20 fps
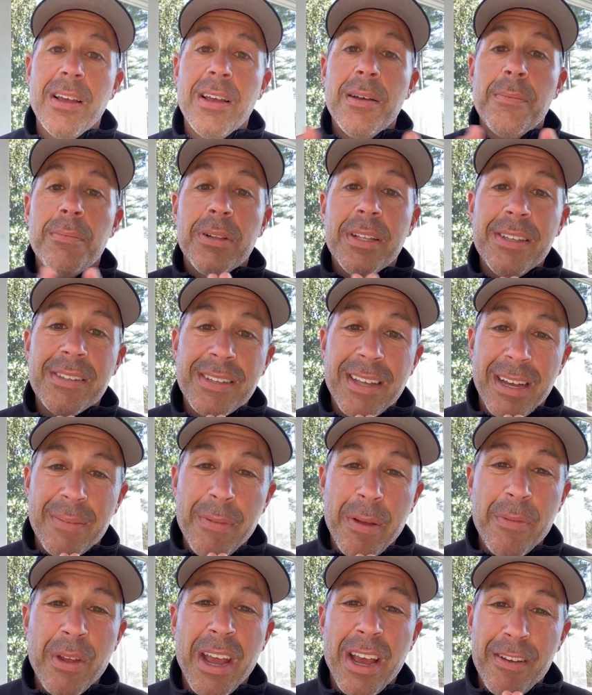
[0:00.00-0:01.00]
Please, God, may
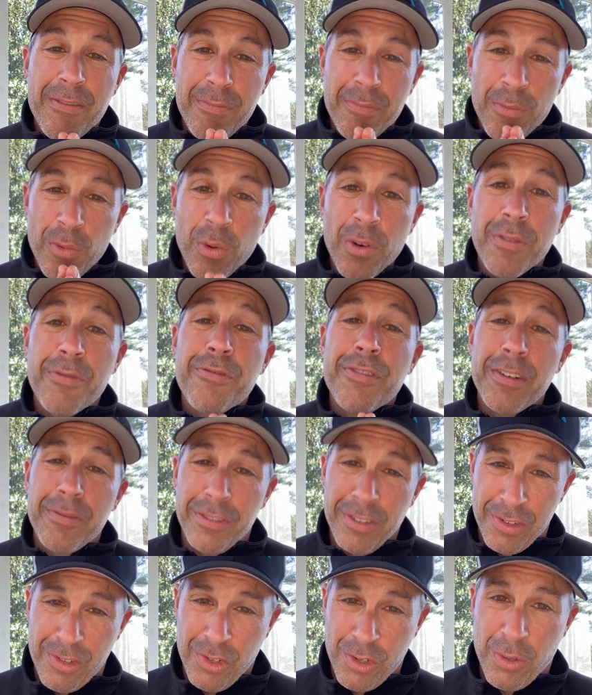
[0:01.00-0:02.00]
we have more
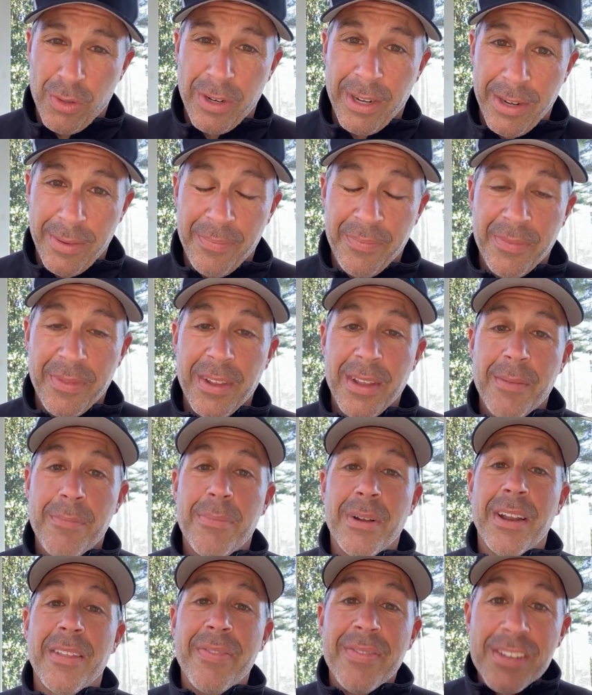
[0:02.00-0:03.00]
frivolous joy.
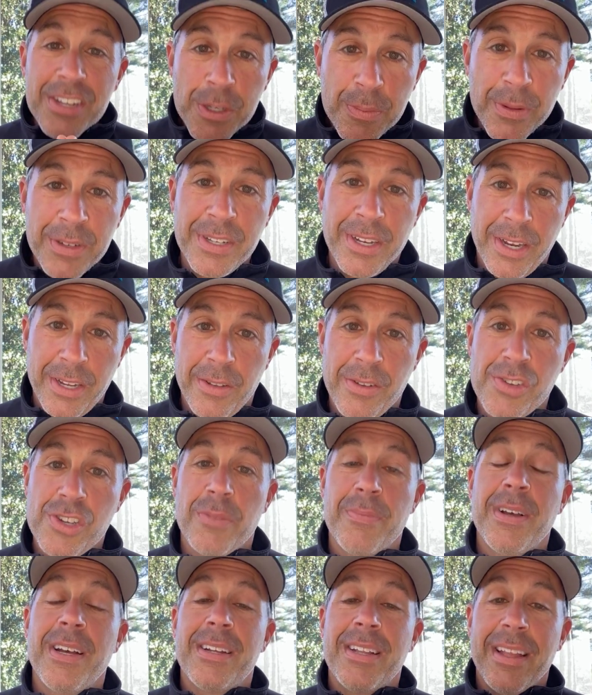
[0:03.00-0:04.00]
But in this particular
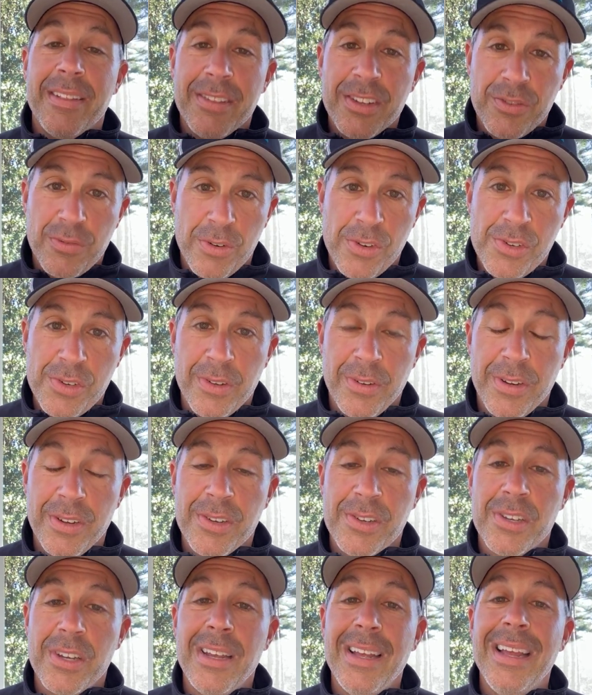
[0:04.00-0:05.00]
Shabbat, in this Rosh
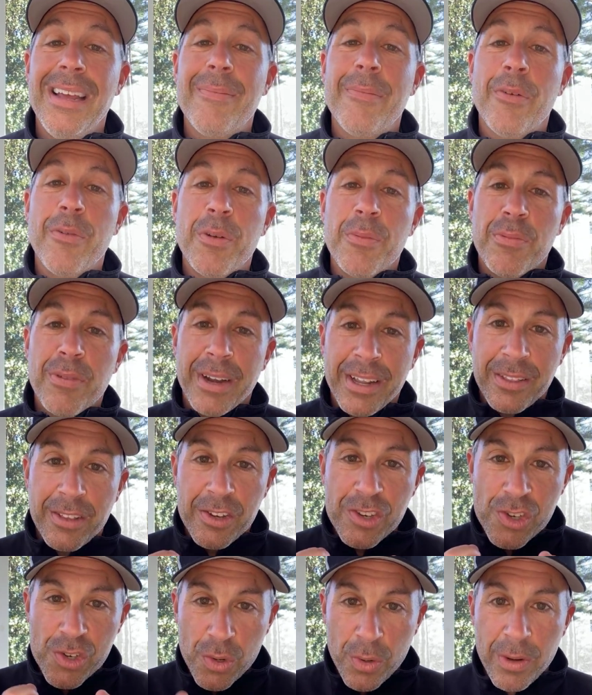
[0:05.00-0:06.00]
Chodesh, may we bring the
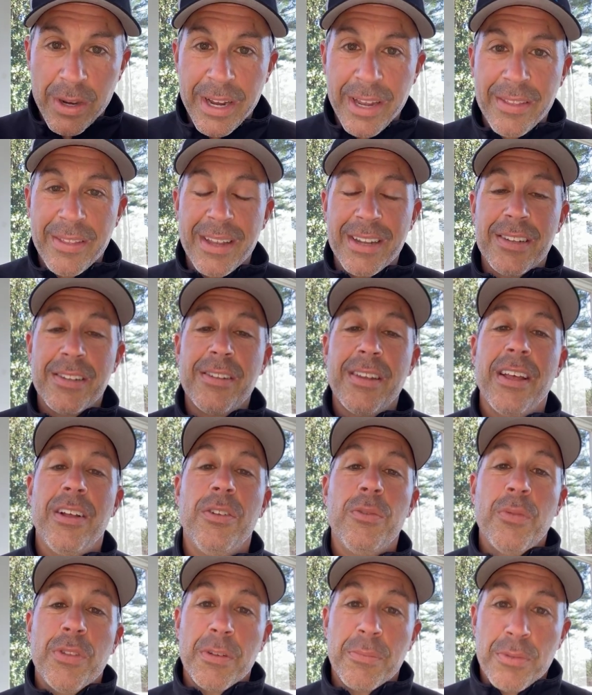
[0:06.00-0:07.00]
joy that is
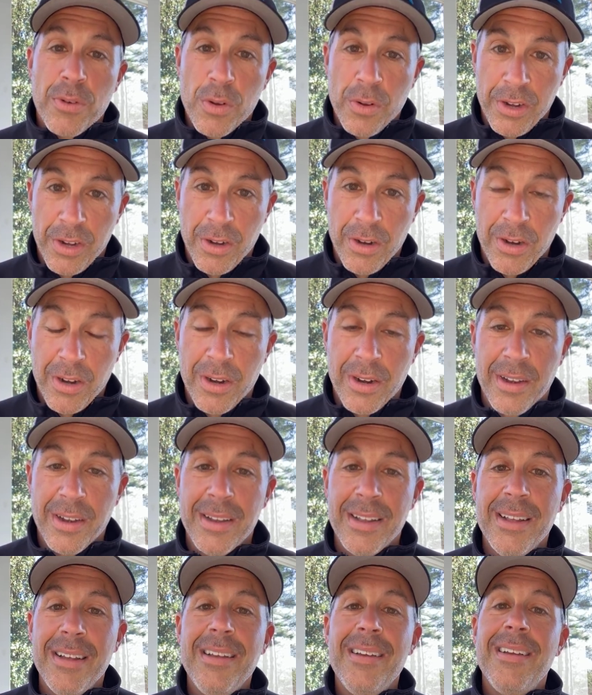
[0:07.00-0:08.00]
held with a broken heart,
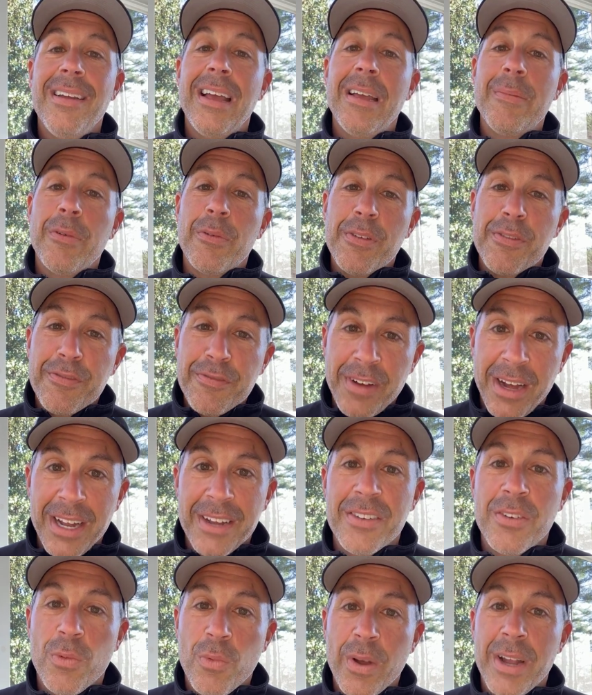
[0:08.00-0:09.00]
and may we
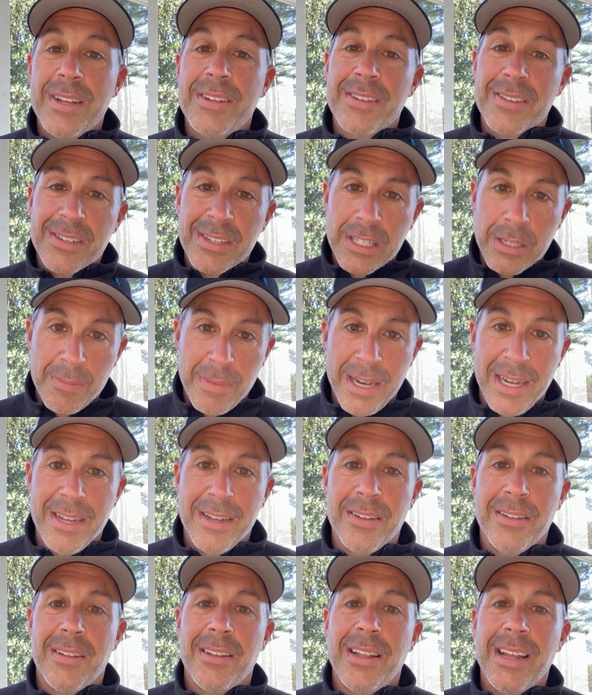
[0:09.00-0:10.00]
find a way to
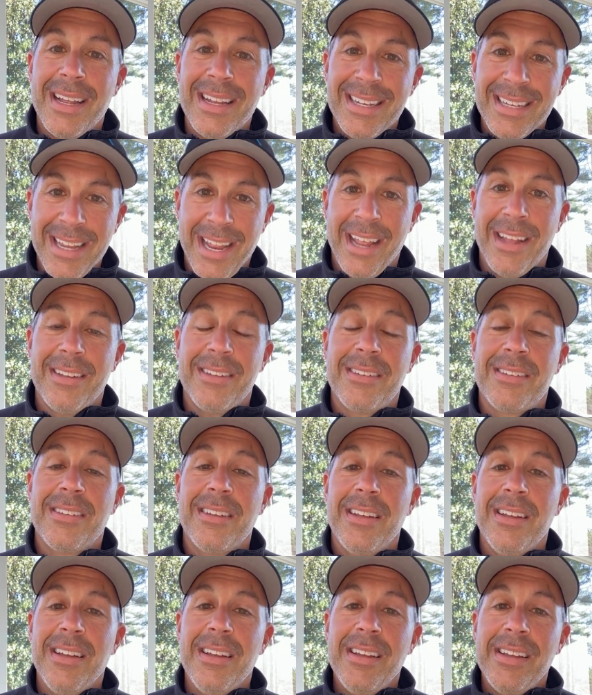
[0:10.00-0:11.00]
smile and dance,
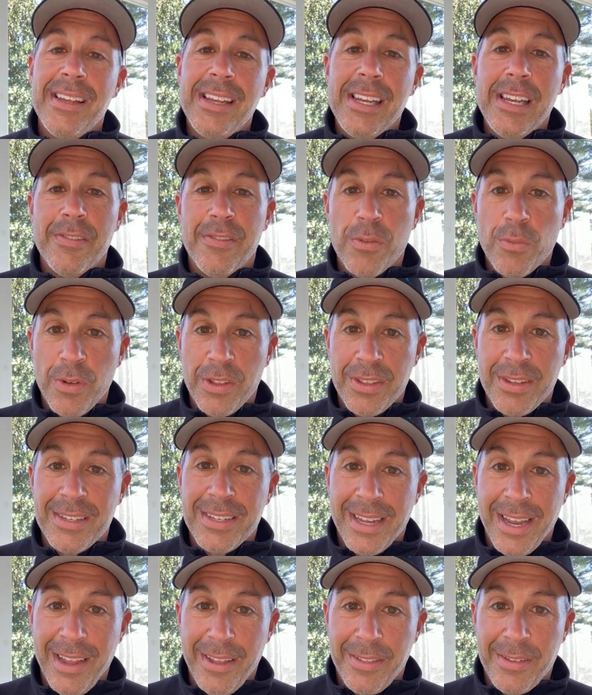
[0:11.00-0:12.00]
even with it
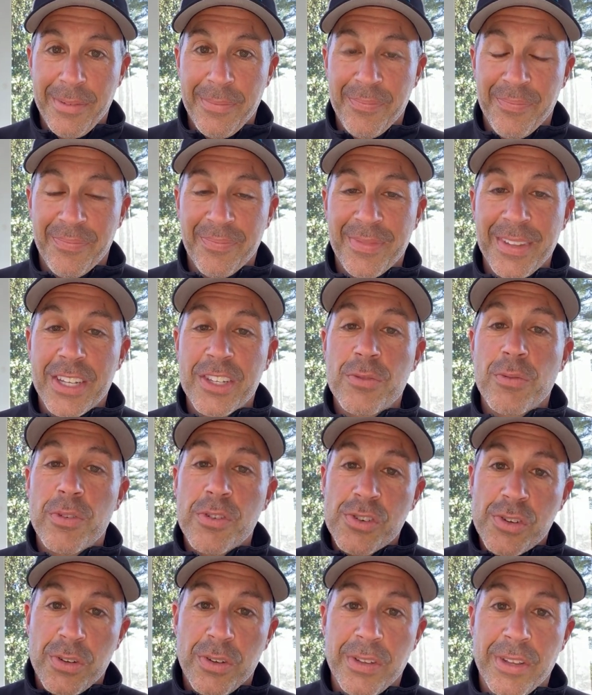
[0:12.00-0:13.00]
together. That's
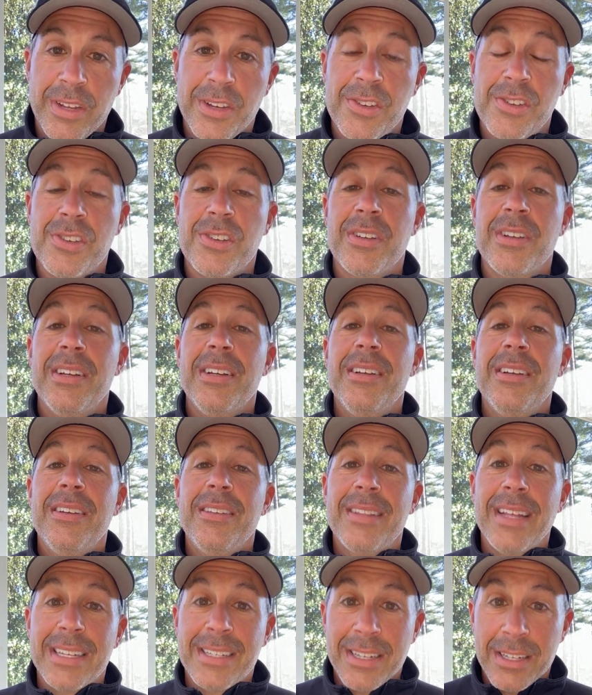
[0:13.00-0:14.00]
Rosh Chodesh.
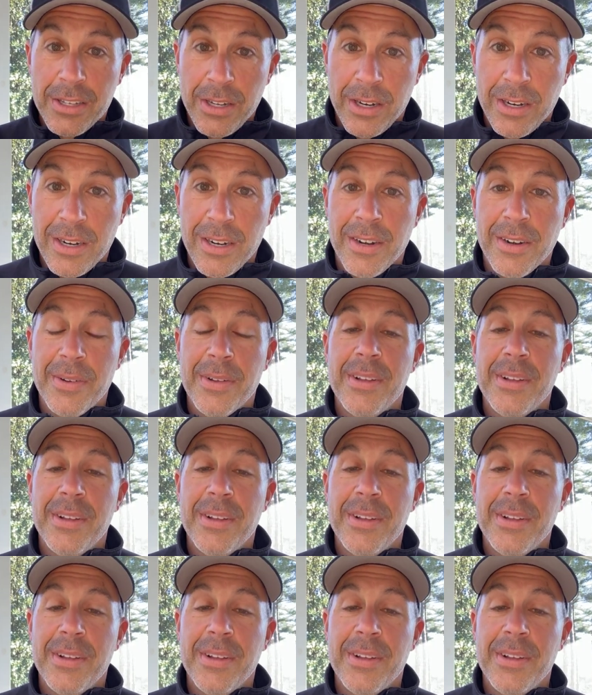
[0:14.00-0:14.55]
That's Adar.